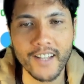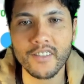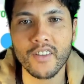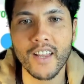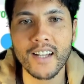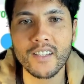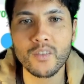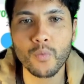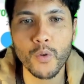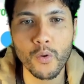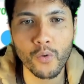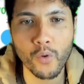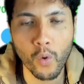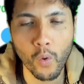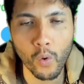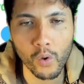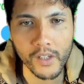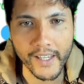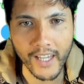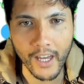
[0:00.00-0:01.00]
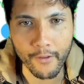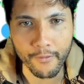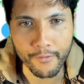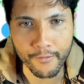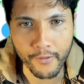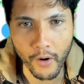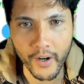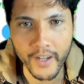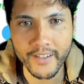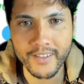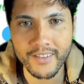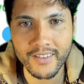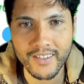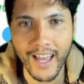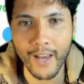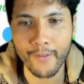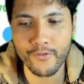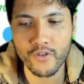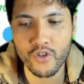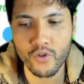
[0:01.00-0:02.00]
So that's what you call like a very
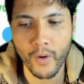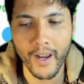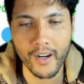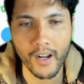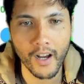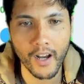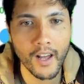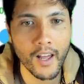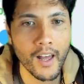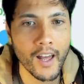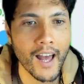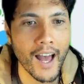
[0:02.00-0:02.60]
safe trader.